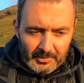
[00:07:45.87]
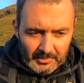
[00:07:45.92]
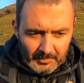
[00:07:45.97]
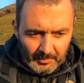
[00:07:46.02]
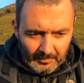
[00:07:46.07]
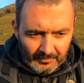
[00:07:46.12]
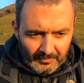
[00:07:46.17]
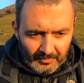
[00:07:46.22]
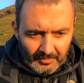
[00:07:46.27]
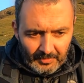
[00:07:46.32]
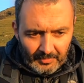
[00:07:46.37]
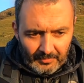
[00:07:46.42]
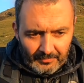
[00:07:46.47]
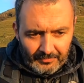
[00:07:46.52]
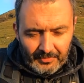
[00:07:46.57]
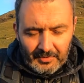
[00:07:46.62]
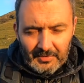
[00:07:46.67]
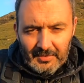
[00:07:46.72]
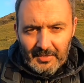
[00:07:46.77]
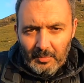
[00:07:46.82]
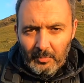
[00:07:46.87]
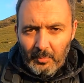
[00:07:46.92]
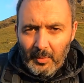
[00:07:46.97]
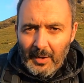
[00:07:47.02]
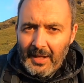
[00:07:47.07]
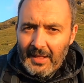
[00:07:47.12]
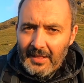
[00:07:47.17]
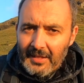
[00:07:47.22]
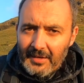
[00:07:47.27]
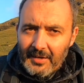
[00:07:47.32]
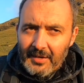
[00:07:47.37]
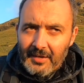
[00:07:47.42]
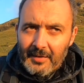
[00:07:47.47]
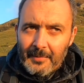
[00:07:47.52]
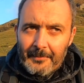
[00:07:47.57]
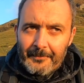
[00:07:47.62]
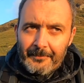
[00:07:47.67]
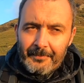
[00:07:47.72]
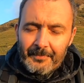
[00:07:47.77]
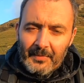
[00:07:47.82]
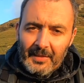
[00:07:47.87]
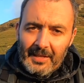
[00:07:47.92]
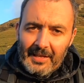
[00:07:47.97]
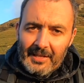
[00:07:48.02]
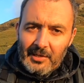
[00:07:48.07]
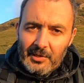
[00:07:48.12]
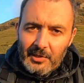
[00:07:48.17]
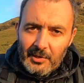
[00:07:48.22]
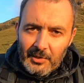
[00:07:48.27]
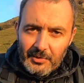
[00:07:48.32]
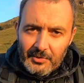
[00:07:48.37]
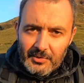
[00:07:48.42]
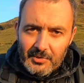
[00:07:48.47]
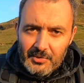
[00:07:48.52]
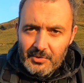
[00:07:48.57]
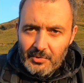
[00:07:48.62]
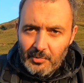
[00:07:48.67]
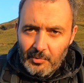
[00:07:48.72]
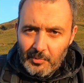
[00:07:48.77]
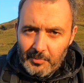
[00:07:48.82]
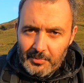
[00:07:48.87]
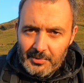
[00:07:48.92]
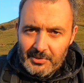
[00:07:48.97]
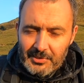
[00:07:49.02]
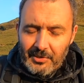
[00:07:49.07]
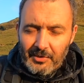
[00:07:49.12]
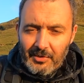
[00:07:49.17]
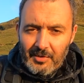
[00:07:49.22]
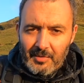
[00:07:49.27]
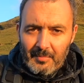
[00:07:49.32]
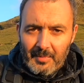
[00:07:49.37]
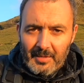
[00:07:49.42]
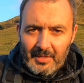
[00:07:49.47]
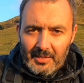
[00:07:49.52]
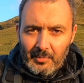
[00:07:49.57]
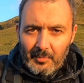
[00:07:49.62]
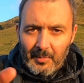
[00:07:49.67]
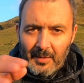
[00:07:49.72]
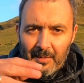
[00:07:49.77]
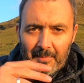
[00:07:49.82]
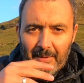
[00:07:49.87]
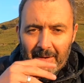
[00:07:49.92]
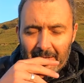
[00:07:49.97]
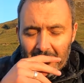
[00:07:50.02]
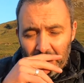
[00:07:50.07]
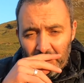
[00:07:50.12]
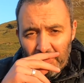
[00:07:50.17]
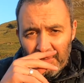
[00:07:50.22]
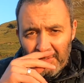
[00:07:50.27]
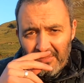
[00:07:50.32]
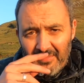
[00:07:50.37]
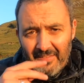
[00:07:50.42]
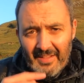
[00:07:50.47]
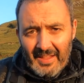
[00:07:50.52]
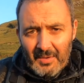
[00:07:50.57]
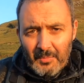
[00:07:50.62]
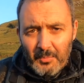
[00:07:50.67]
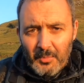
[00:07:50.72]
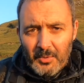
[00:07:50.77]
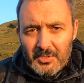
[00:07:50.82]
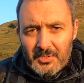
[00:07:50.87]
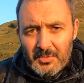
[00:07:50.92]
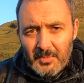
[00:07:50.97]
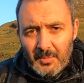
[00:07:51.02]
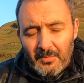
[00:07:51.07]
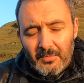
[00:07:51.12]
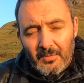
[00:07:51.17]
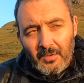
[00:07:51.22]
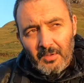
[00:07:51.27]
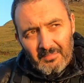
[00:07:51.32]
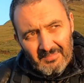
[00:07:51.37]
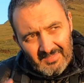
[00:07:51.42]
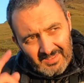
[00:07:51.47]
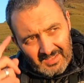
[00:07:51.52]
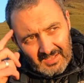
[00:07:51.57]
So we followed it for a little while, and it looked as though it was starting to make a way back to where the van was. So I thought,